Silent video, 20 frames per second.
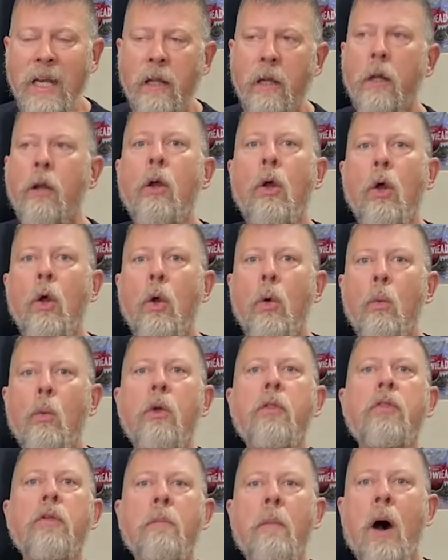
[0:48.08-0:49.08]
did
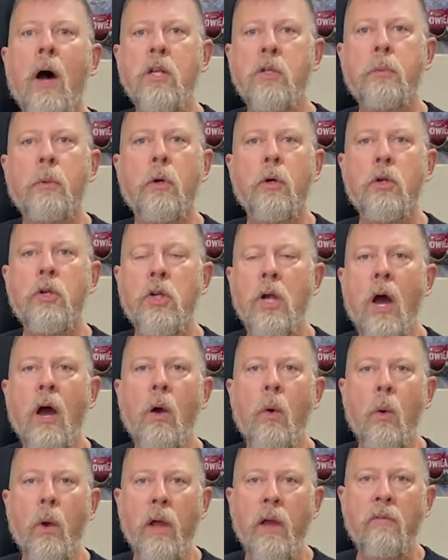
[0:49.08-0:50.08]
with the Mossberg
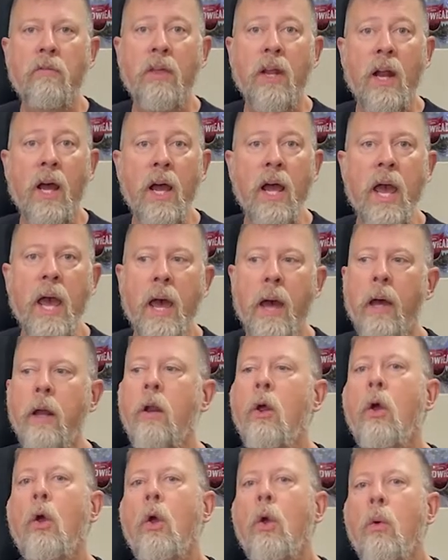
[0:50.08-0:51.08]
Shockwave that I
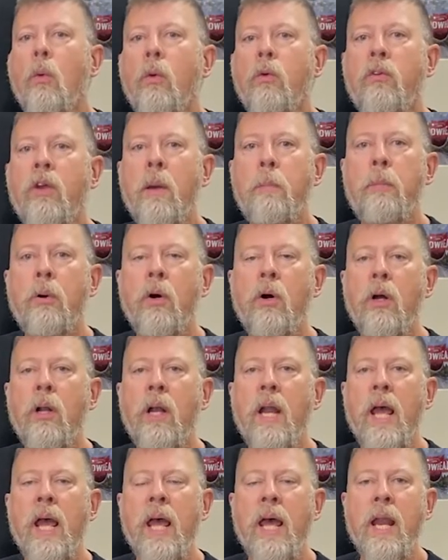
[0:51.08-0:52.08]
had was I put
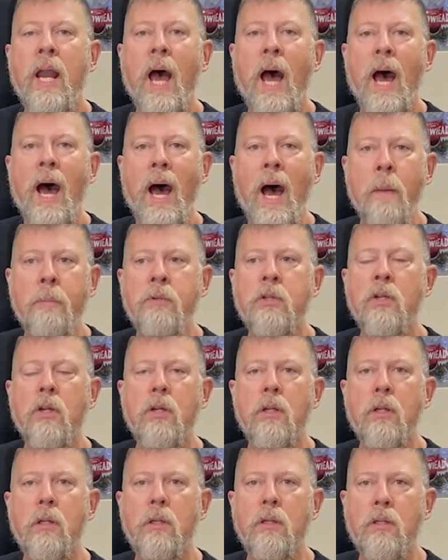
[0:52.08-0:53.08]
an
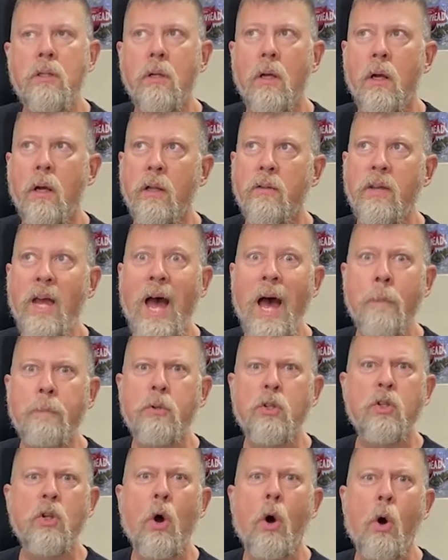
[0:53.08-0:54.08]
Ops, uh, it's
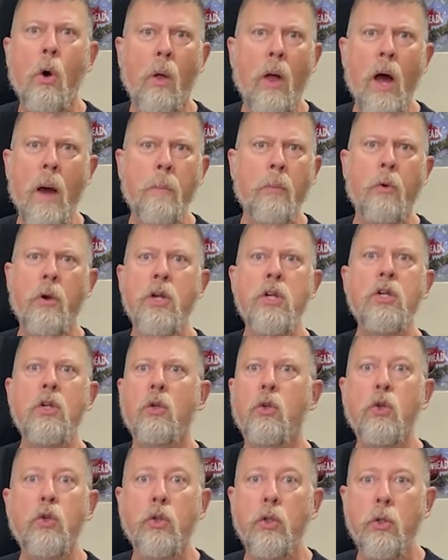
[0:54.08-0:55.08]
OpSol,
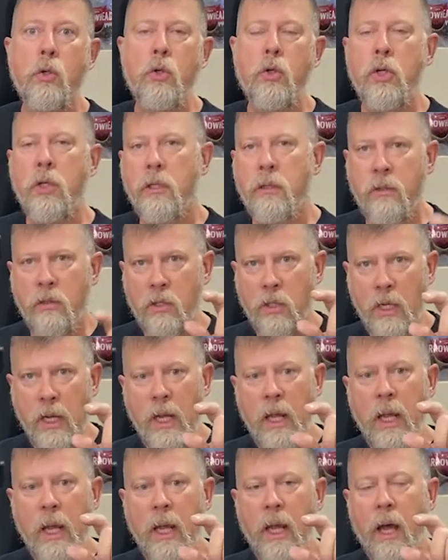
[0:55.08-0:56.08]
Operational Solutions
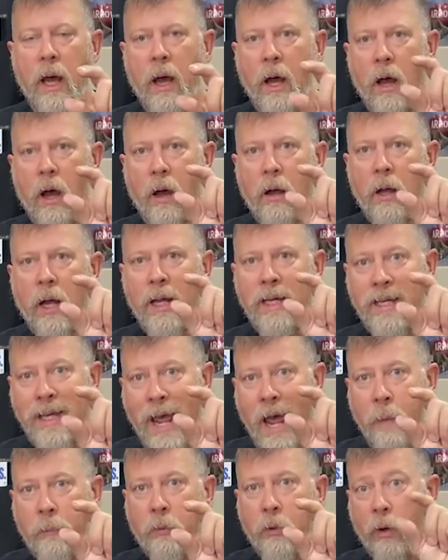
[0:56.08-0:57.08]
uh,
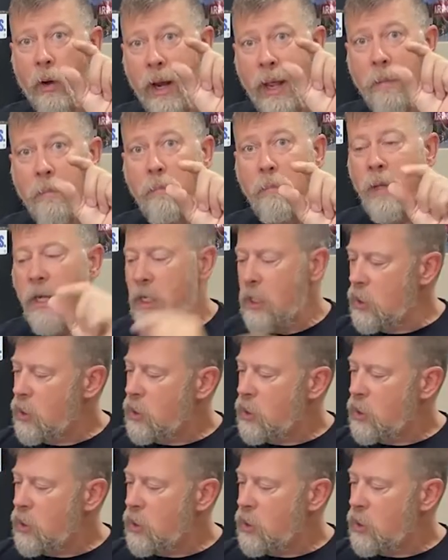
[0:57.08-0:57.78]
adapter, a mini